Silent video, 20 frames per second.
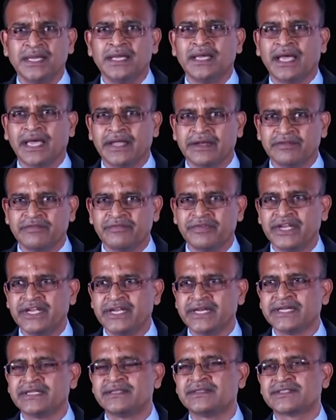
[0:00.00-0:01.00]
And we
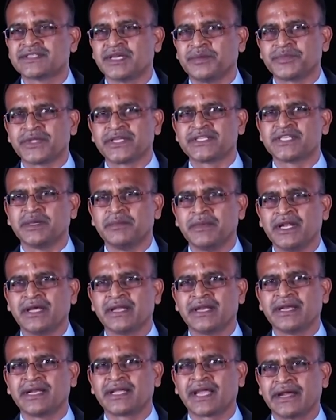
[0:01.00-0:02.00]
did something similar
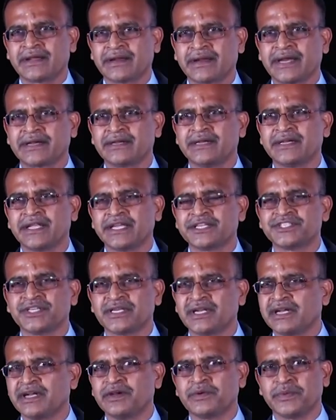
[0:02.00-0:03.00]
in cataract
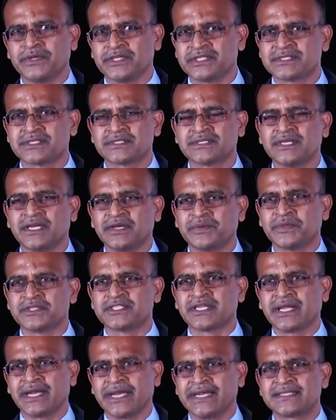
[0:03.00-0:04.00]
detection, and it was
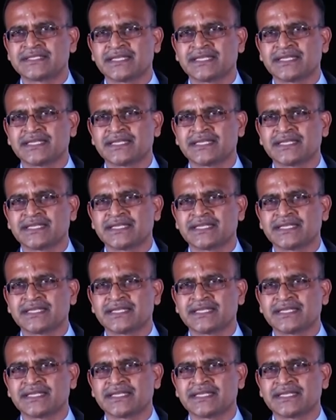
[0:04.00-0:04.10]
a great